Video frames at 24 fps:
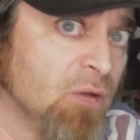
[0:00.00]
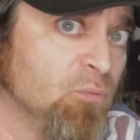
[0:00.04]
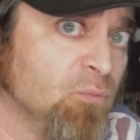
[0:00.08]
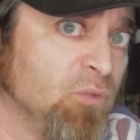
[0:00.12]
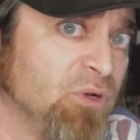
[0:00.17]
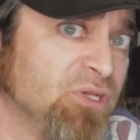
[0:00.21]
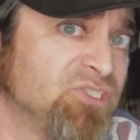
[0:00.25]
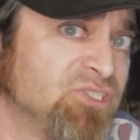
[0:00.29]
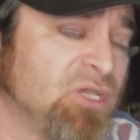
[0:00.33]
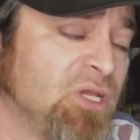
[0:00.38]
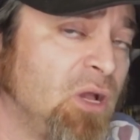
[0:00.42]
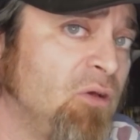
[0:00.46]

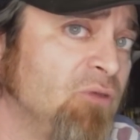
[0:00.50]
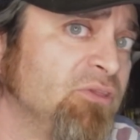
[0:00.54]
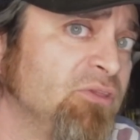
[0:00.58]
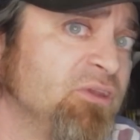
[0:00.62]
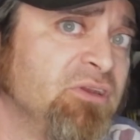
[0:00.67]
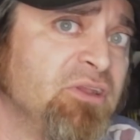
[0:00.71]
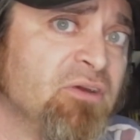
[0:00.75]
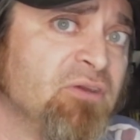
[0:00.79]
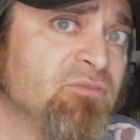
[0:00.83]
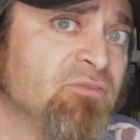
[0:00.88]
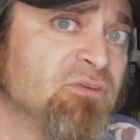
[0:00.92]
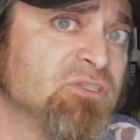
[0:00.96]
And we saw
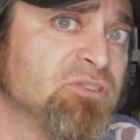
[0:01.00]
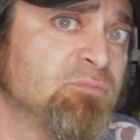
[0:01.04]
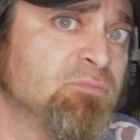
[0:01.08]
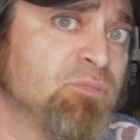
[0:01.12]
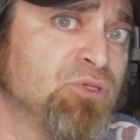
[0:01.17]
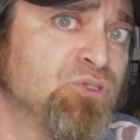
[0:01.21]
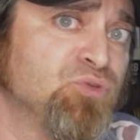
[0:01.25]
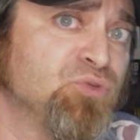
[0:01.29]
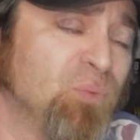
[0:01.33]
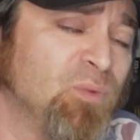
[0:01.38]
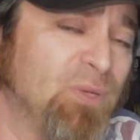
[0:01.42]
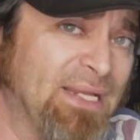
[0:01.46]
the difference
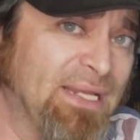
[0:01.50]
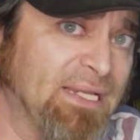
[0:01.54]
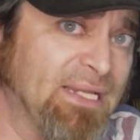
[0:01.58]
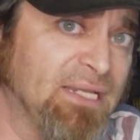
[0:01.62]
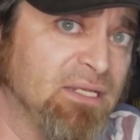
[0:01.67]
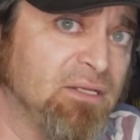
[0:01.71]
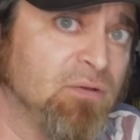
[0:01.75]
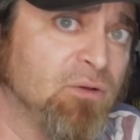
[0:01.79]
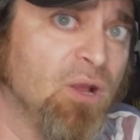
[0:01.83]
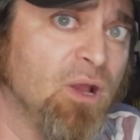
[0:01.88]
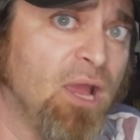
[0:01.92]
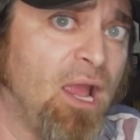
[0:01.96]

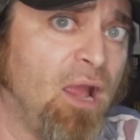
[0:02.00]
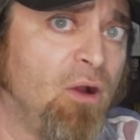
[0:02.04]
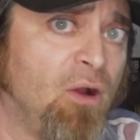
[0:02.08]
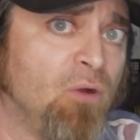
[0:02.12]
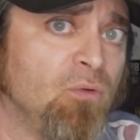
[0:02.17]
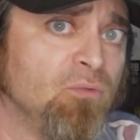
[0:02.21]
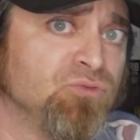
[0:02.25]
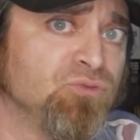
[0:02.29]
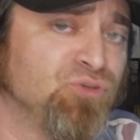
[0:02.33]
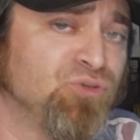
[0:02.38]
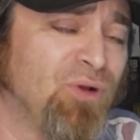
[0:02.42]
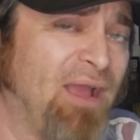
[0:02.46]
between
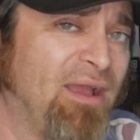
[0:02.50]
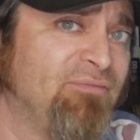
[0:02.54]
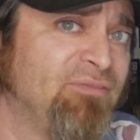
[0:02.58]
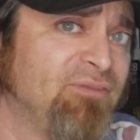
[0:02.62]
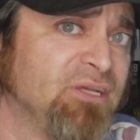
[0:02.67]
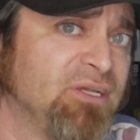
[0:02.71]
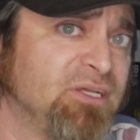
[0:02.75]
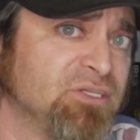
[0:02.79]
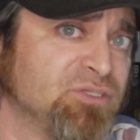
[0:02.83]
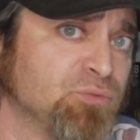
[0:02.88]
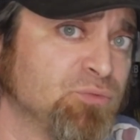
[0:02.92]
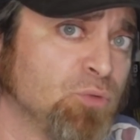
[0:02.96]
how
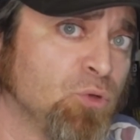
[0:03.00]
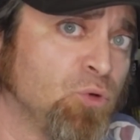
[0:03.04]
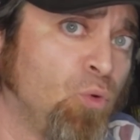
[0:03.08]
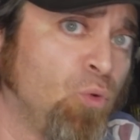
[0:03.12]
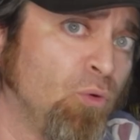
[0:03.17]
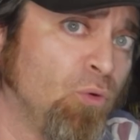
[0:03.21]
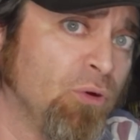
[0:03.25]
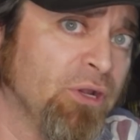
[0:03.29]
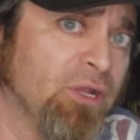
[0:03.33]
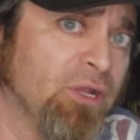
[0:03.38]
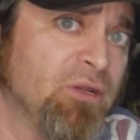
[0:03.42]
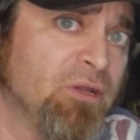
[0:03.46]
traffic is
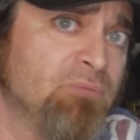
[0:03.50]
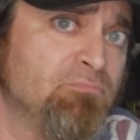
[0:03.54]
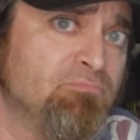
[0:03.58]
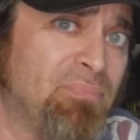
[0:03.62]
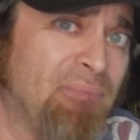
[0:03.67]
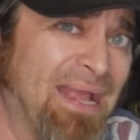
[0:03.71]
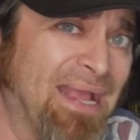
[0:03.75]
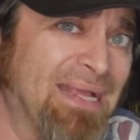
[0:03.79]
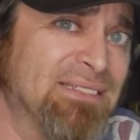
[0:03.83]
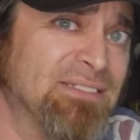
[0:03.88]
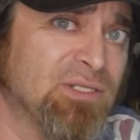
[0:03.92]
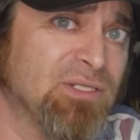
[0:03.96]
recorded
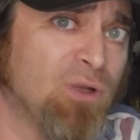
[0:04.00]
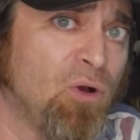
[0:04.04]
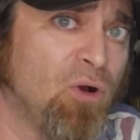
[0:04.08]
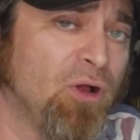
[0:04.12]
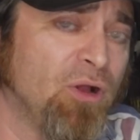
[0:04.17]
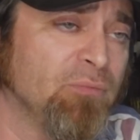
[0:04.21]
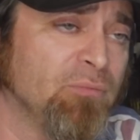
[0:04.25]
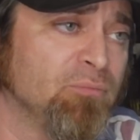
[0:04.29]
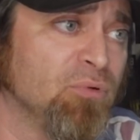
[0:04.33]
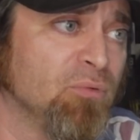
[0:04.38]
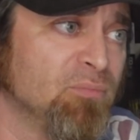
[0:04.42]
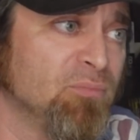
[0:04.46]
based
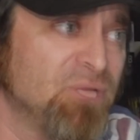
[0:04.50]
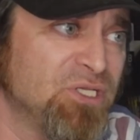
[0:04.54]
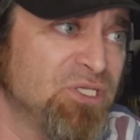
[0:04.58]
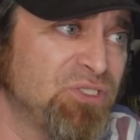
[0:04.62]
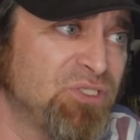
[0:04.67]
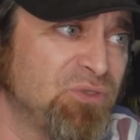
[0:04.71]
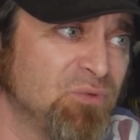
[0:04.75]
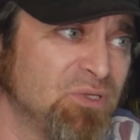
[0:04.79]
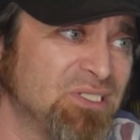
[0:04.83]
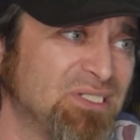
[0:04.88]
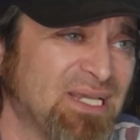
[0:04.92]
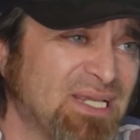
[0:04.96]
on
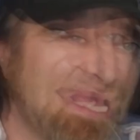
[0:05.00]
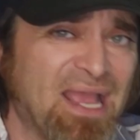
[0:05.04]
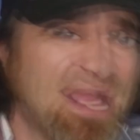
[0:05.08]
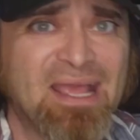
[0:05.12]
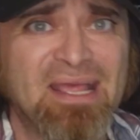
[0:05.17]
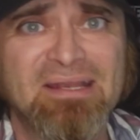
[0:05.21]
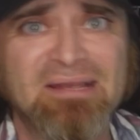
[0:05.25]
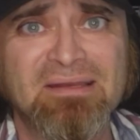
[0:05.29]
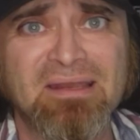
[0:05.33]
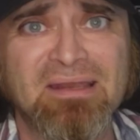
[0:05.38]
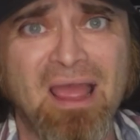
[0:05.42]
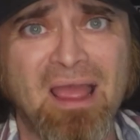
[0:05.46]
promiscuous
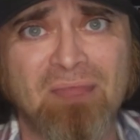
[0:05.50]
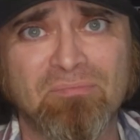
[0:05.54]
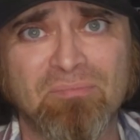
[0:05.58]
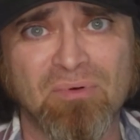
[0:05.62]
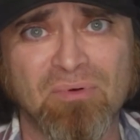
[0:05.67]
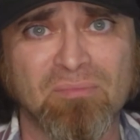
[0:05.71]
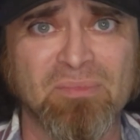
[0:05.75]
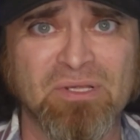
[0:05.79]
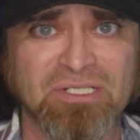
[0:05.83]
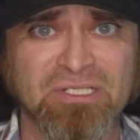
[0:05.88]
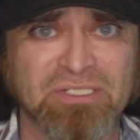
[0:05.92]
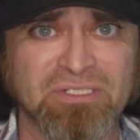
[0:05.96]
and not
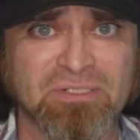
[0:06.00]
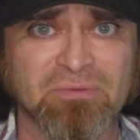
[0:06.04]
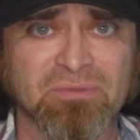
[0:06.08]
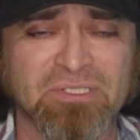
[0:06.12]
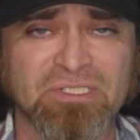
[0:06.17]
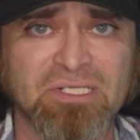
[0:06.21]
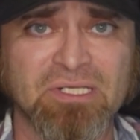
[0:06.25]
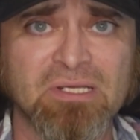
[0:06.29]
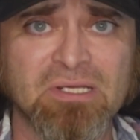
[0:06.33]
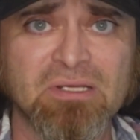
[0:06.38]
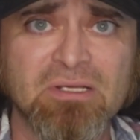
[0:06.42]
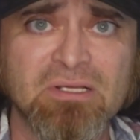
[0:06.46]

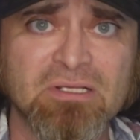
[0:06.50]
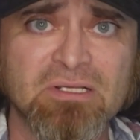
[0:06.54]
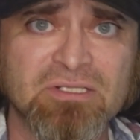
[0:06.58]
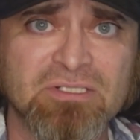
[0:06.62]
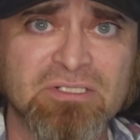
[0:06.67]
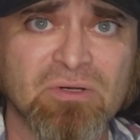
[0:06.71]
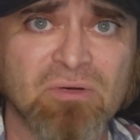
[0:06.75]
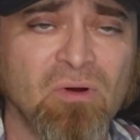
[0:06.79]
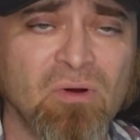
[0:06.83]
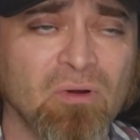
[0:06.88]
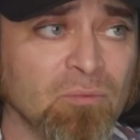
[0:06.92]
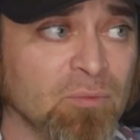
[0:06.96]
promiscuous.
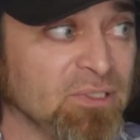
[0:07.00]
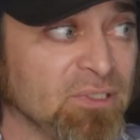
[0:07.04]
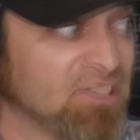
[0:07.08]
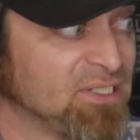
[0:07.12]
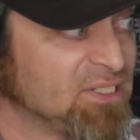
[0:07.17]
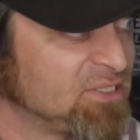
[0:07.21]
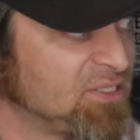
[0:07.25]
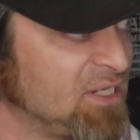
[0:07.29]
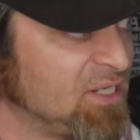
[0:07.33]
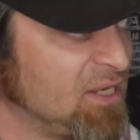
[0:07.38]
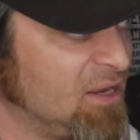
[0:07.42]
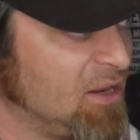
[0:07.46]
So are we
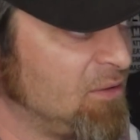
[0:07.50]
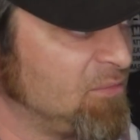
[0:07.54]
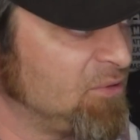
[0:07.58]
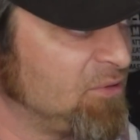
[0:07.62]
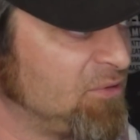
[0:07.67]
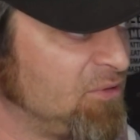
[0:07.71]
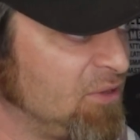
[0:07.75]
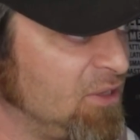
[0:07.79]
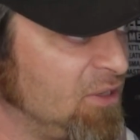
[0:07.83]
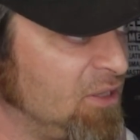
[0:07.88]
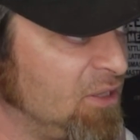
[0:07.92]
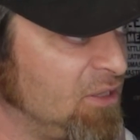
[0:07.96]
listening to
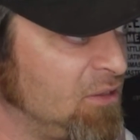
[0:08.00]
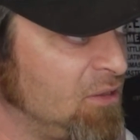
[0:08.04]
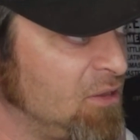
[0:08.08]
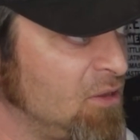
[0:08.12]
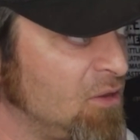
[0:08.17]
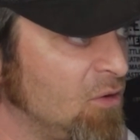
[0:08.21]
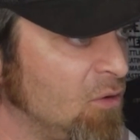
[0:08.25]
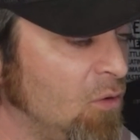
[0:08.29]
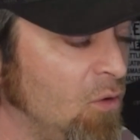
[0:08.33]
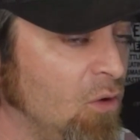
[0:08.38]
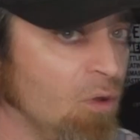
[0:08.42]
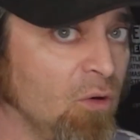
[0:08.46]
everything
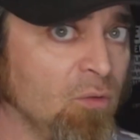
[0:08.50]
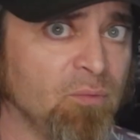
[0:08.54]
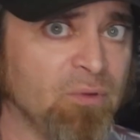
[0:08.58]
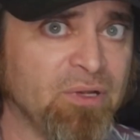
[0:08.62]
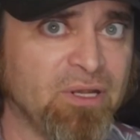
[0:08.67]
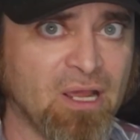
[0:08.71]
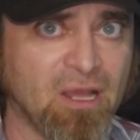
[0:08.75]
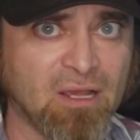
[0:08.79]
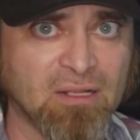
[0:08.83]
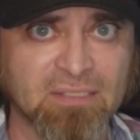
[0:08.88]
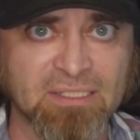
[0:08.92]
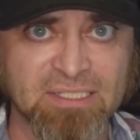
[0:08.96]
or are
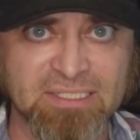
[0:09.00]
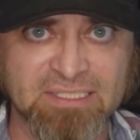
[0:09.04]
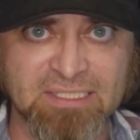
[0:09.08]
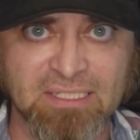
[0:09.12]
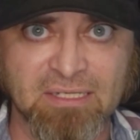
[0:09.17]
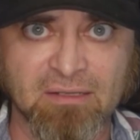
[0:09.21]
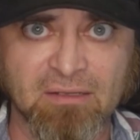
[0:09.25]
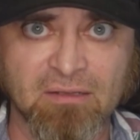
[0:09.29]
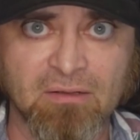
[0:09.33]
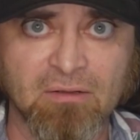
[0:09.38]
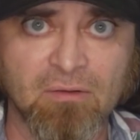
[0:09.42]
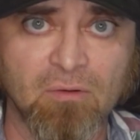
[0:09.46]
we not
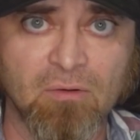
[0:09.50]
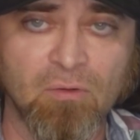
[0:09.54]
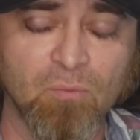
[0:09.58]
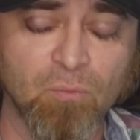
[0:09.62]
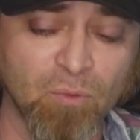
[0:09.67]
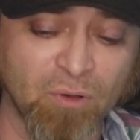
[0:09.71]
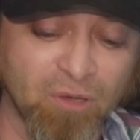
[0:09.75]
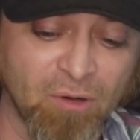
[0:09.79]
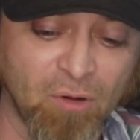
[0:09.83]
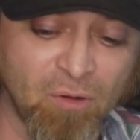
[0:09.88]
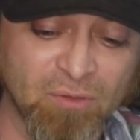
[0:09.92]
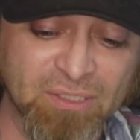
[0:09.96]
listening? Are
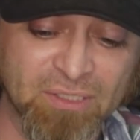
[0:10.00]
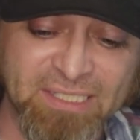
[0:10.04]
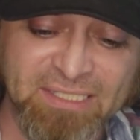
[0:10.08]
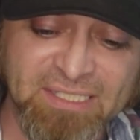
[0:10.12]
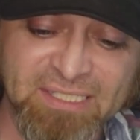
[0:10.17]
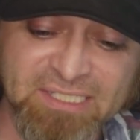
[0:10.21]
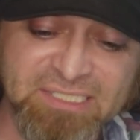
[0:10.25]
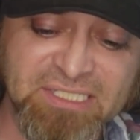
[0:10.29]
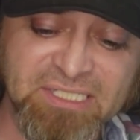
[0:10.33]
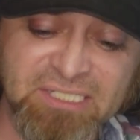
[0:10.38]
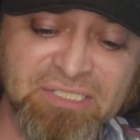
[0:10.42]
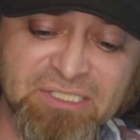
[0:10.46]
we only
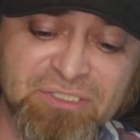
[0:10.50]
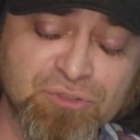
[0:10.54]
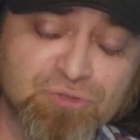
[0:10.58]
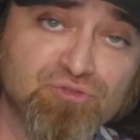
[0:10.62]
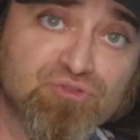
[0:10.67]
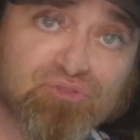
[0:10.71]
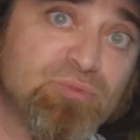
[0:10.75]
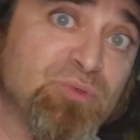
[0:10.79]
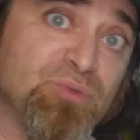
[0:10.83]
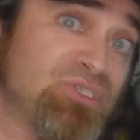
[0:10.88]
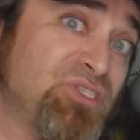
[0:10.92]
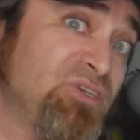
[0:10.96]
listening
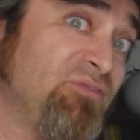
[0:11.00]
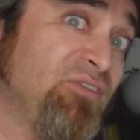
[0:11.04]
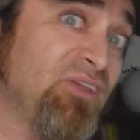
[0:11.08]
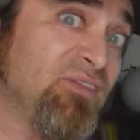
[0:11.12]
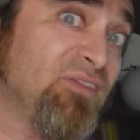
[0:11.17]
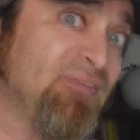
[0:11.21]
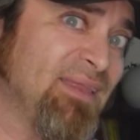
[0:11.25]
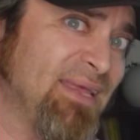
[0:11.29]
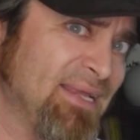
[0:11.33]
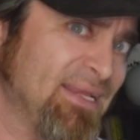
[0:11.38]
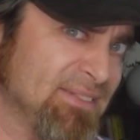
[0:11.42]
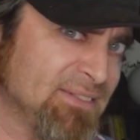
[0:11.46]
to
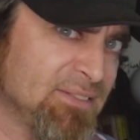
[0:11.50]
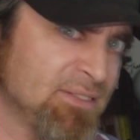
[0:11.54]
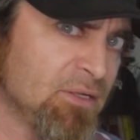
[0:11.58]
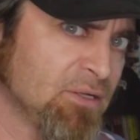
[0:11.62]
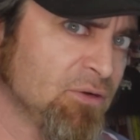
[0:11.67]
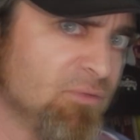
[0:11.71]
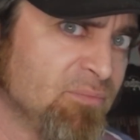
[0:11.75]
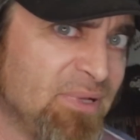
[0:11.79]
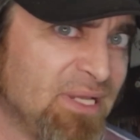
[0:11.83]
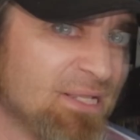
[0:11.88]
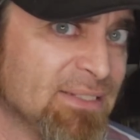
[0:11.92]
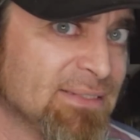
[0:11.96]
specific things
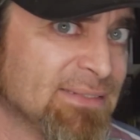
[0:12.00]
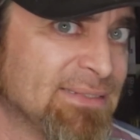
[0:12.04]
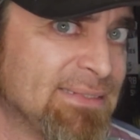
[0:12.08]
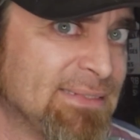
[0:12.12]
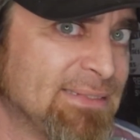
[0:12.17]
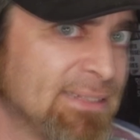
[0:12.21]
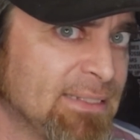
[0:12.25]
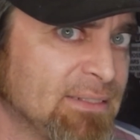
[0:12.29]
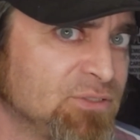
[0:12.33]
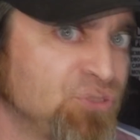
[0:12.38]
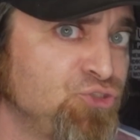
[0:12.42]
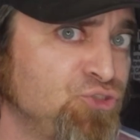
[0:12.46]
that are being
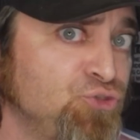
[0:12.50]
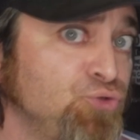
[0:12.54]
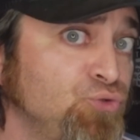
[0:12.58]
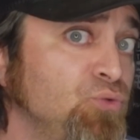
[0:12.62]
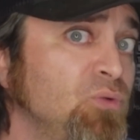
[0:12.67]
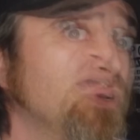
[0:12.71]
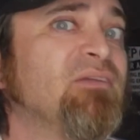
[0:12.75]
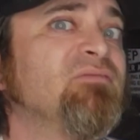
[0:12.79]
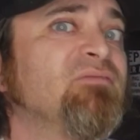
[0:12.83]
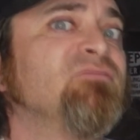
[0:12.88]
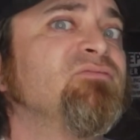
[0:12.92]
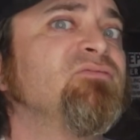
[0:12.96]
sent
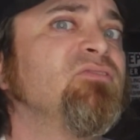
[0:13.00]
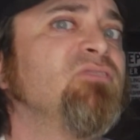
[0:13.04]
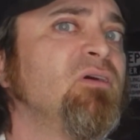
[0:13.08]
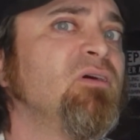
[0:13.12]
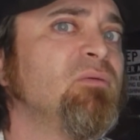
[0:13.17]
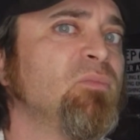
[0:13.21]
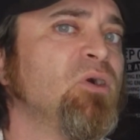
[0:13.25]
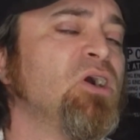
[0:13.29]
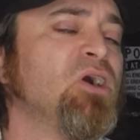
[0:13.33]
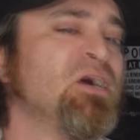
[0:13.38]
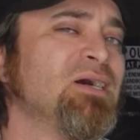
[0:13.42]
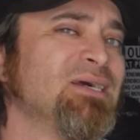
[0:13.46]
to and
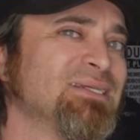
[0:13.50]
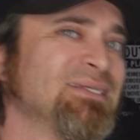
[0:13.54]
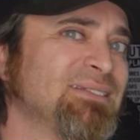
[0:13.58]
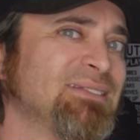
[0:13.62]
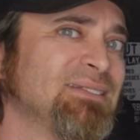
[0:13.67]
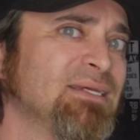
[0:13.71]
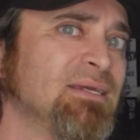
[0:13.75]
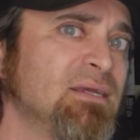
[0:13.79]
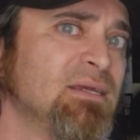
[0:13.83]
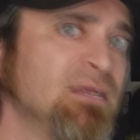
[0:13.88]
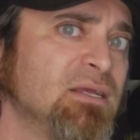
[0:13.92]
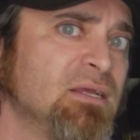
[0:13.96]
from us?